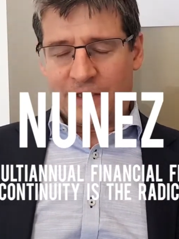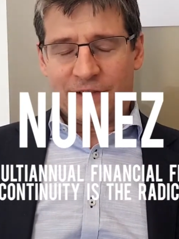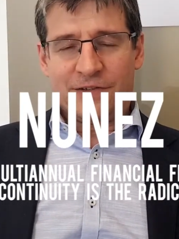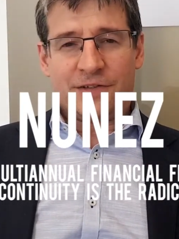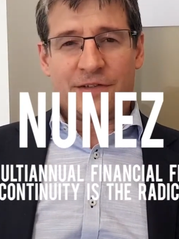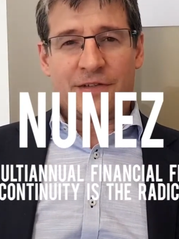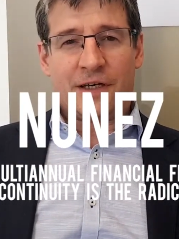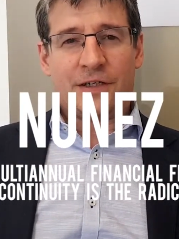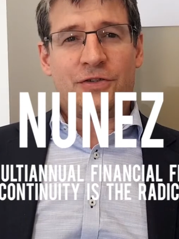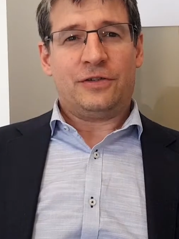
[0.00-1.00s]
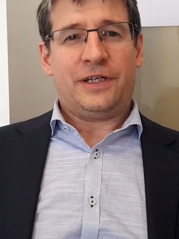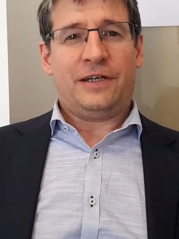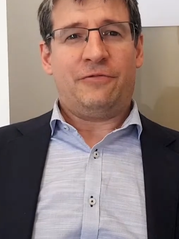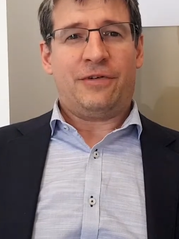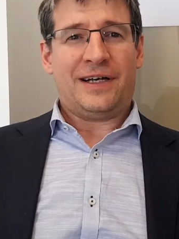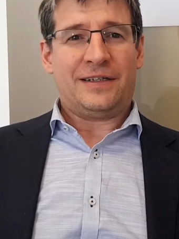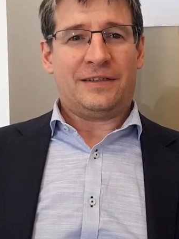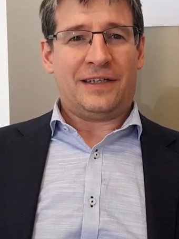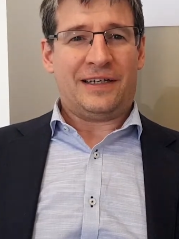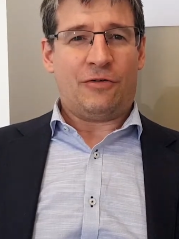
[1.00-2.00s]
It is actually, in
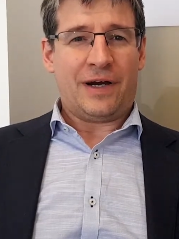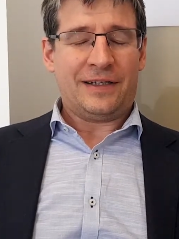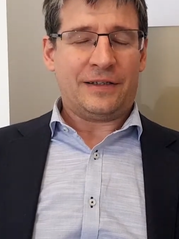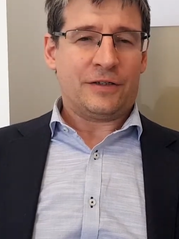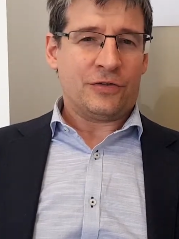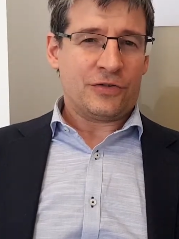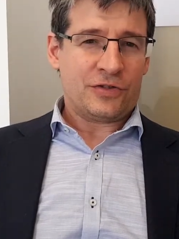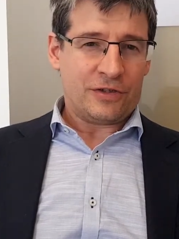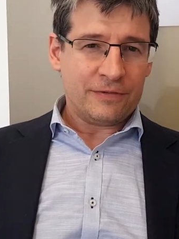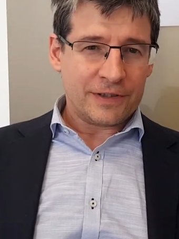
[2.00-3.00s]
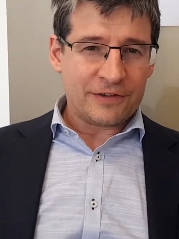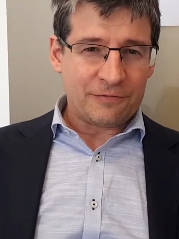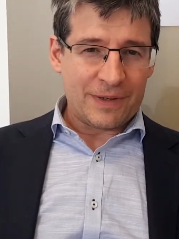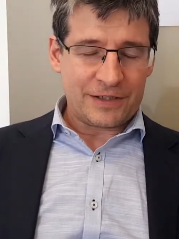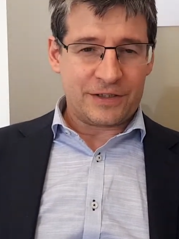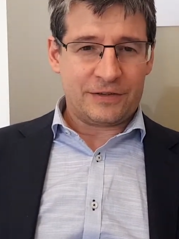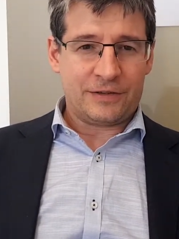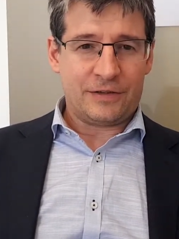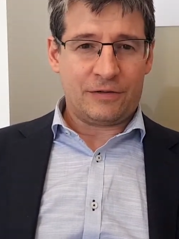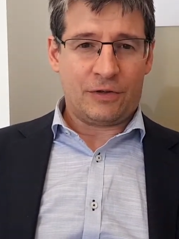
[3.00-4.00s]
fact, quite a conservative
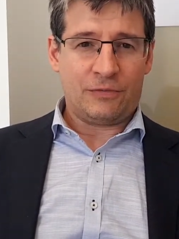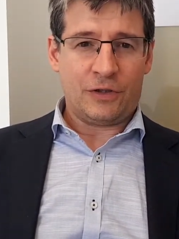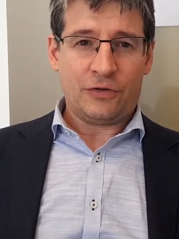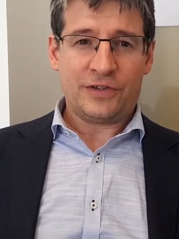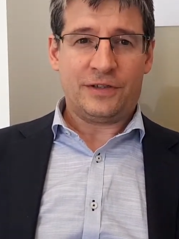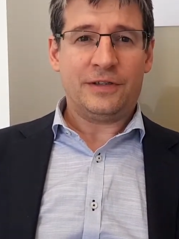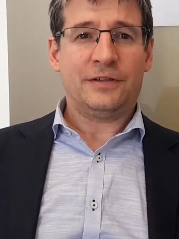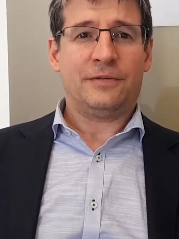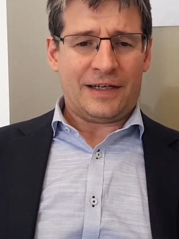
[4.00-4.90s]
budget when one looks at it.